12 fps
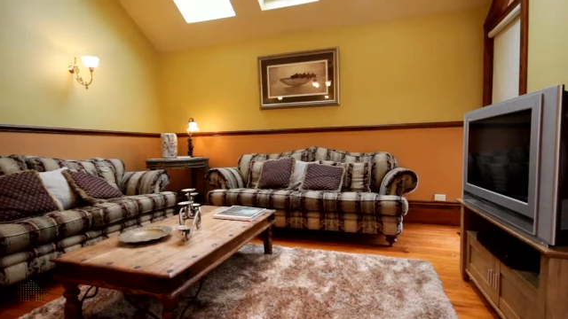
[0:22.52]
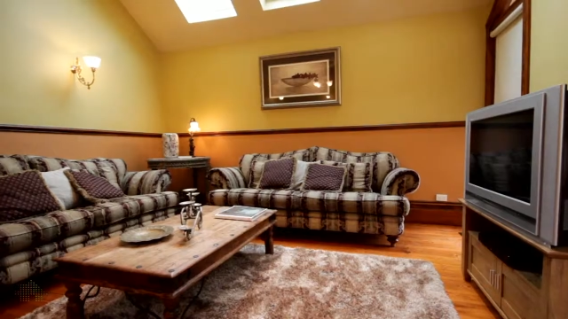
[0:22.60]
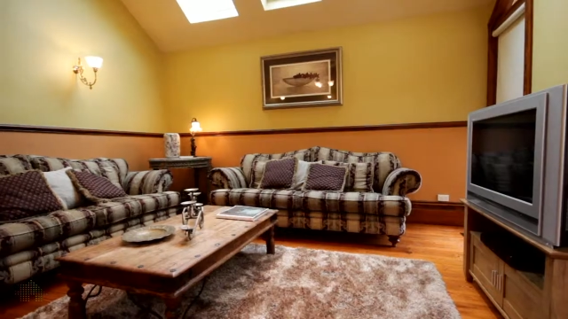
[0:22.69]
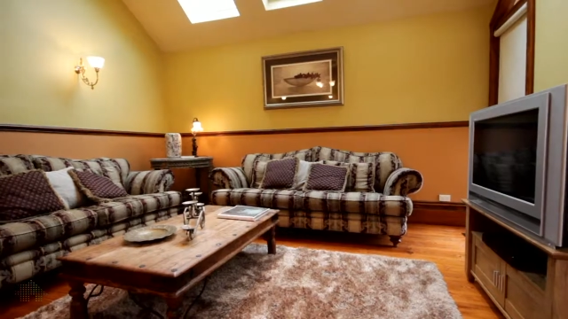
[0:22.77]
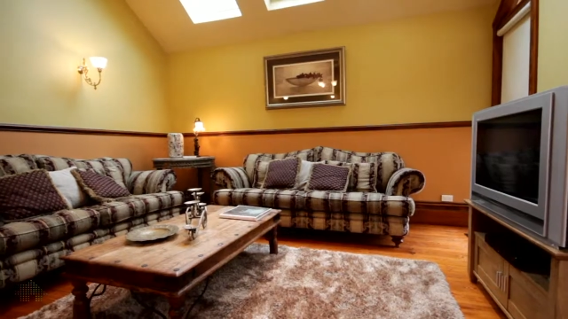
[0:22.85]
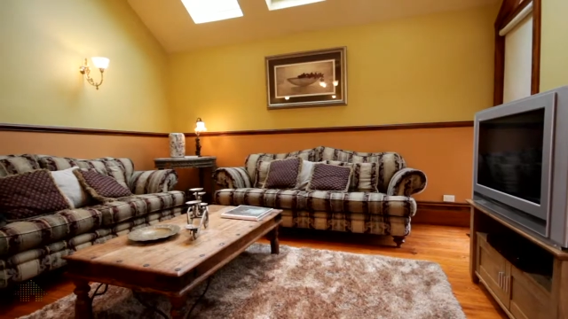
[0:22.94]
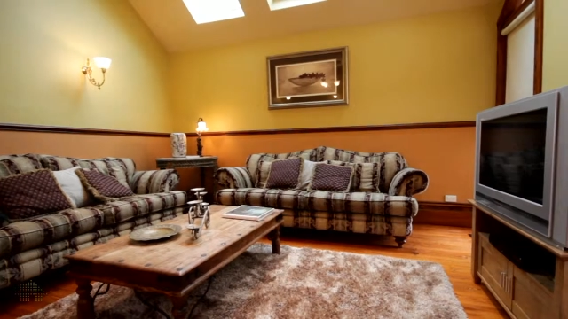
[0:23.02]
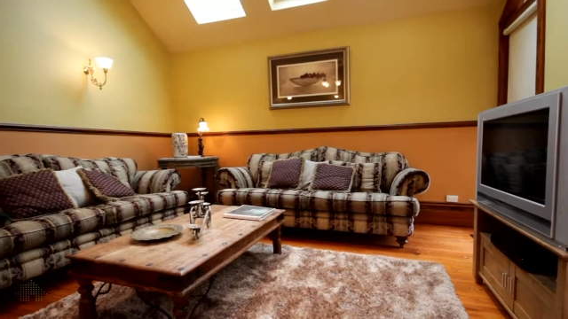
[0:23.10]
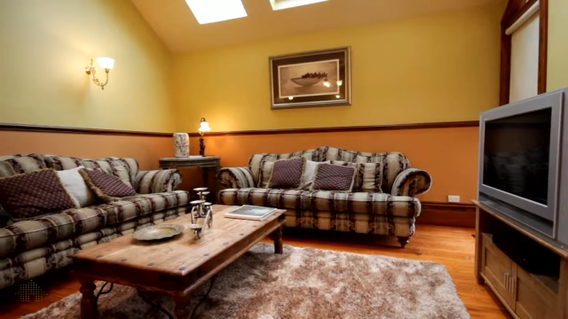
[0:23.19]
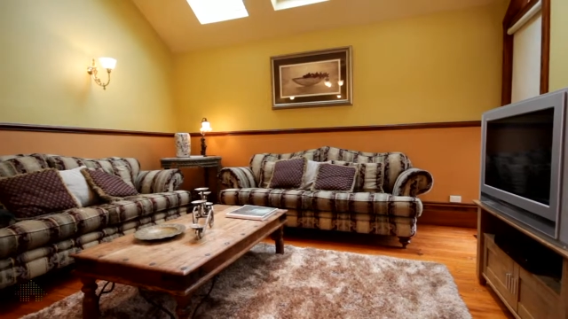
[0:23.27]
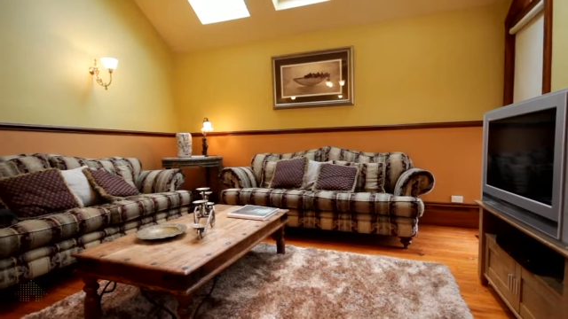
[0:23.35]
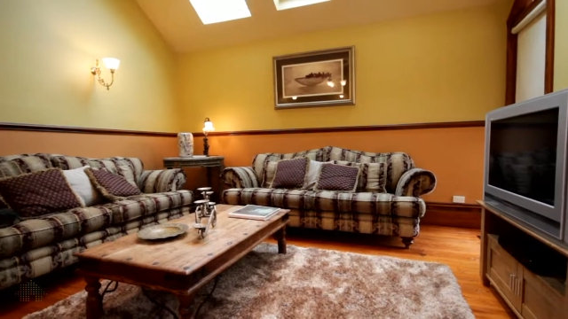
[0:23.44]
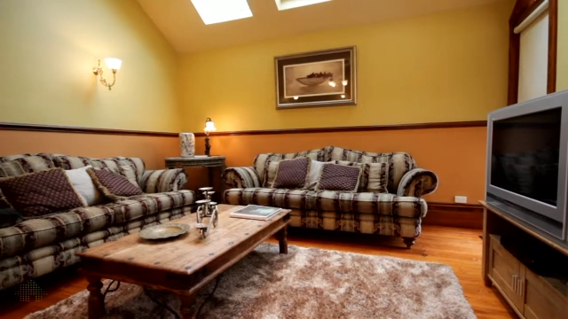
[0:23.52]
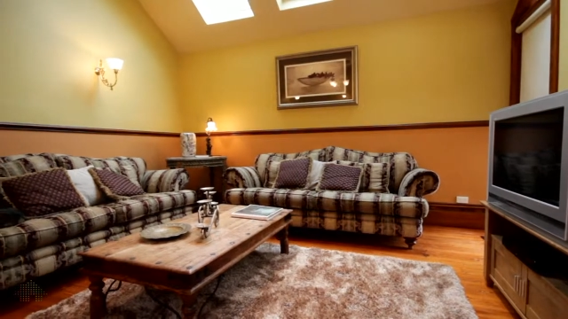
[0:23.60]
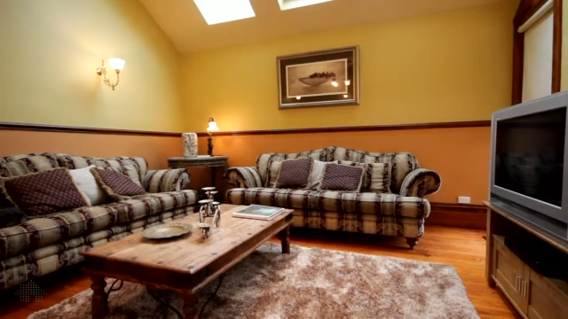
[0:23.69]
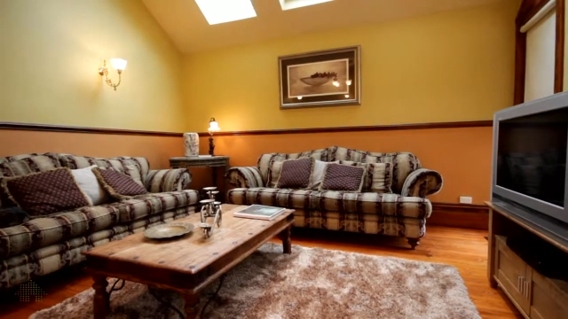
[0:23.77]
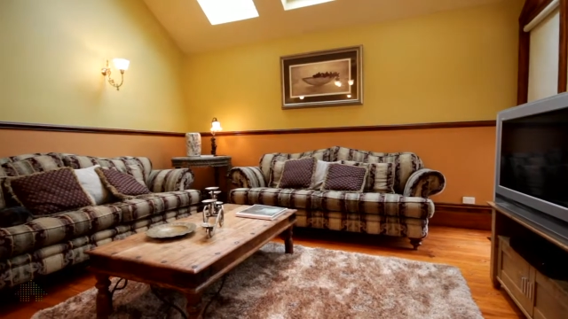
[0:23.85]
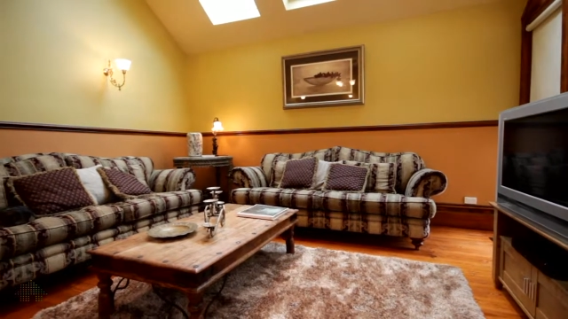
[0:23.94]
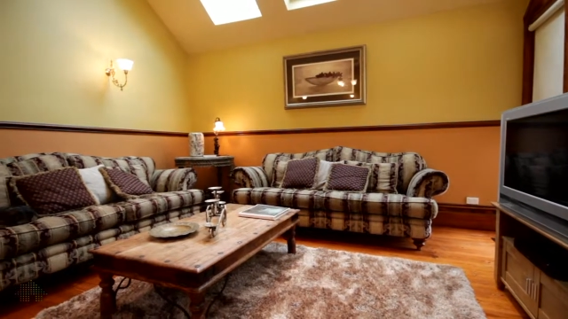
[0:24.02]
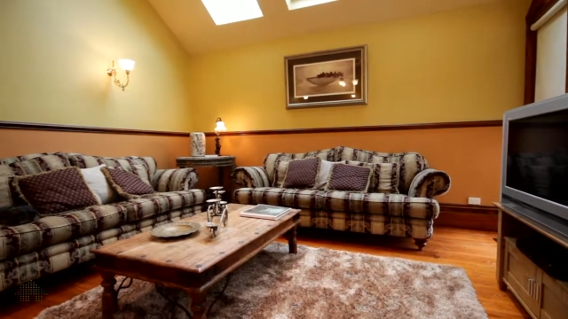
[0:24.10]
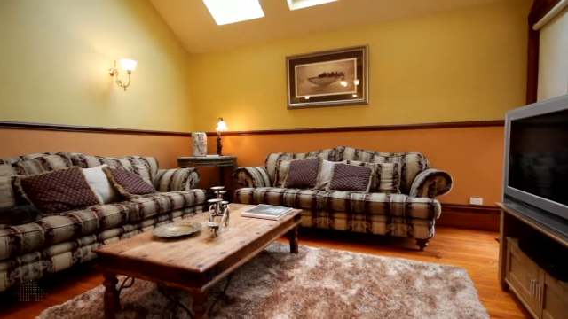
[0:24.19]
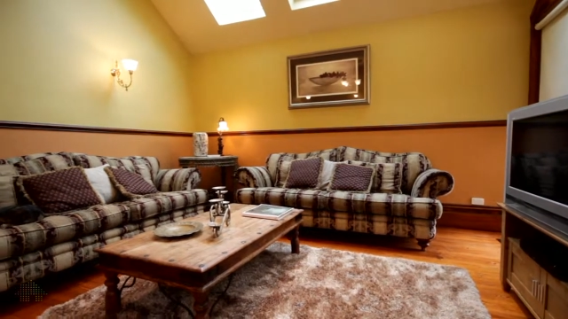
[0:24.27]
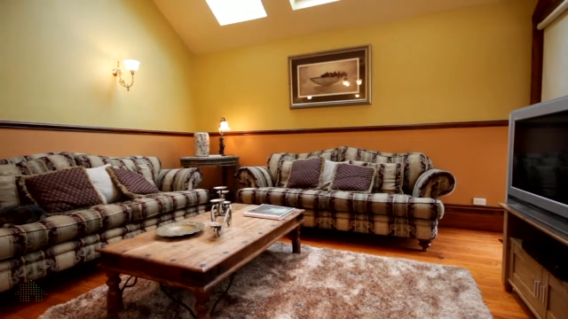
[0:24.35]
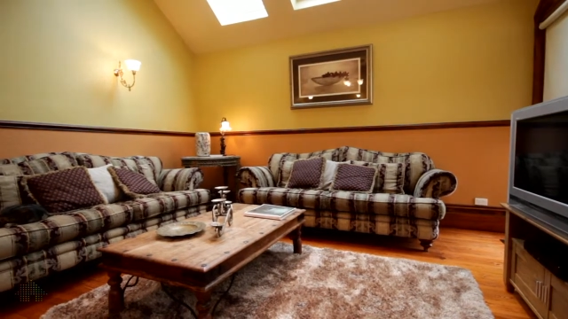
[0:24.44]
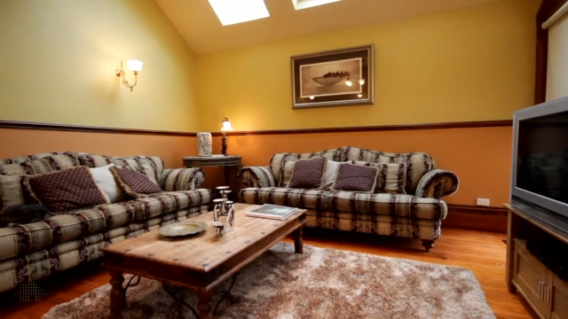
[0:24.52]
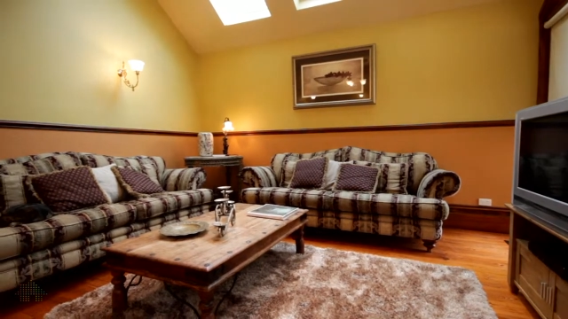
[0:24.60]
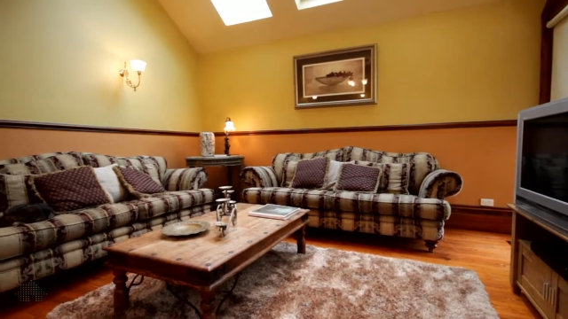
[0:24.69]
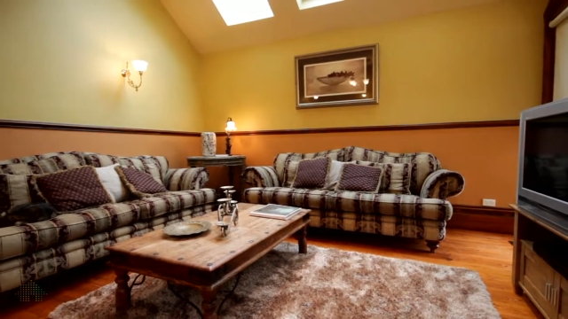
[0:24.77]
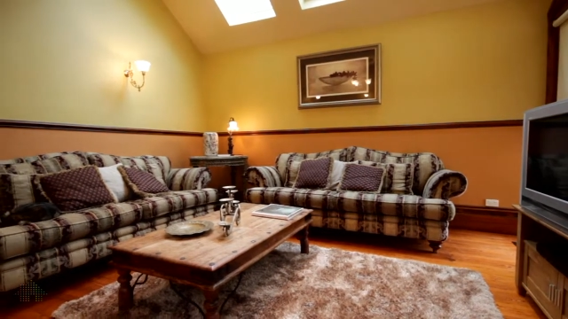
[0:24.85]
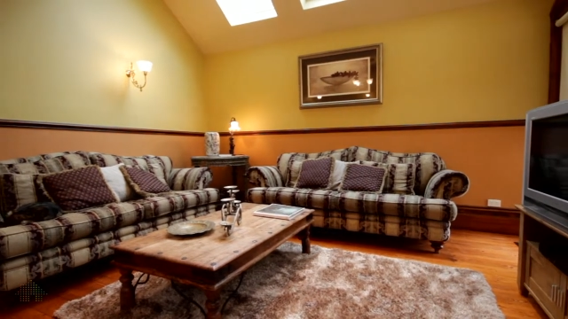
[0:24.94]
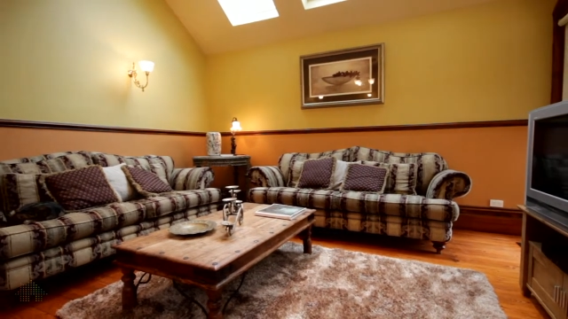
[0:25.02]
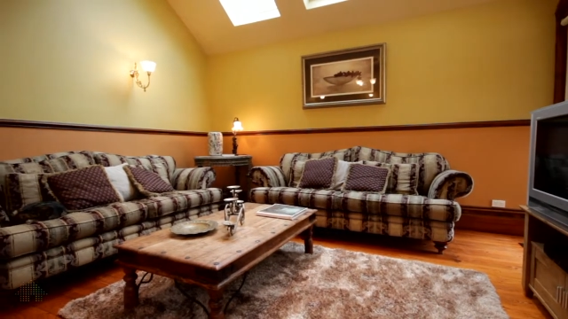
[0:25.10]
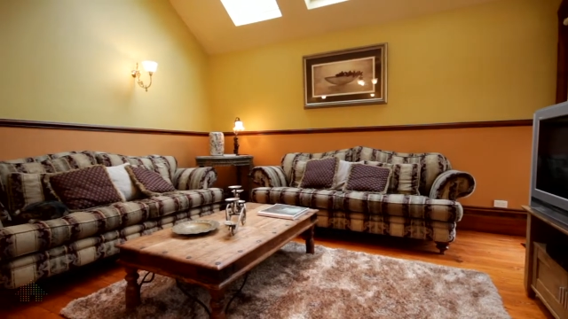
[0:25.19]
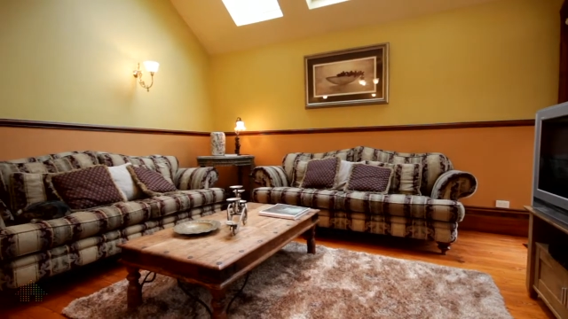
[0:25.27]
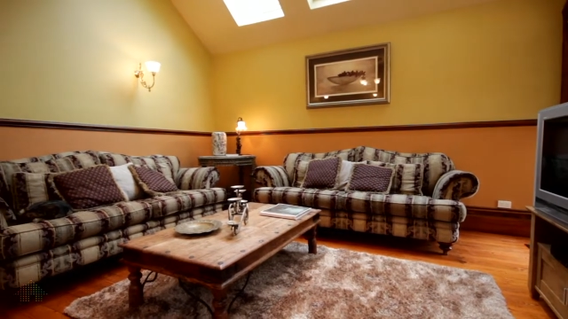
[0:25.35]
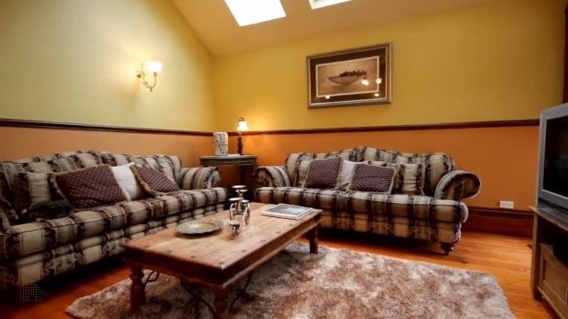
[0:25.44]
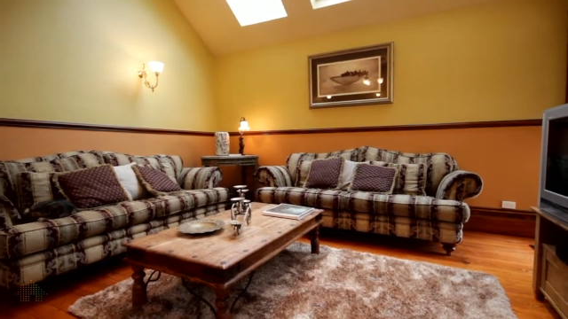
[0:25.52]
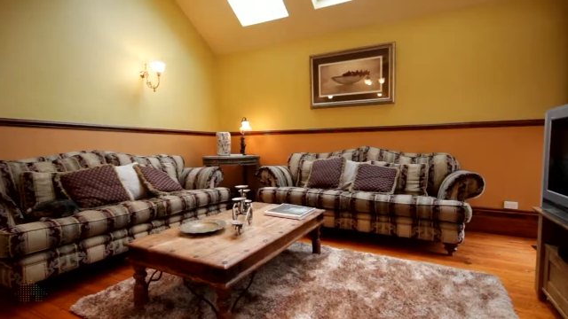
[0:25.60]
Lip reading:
Nobody's mouth can be seen.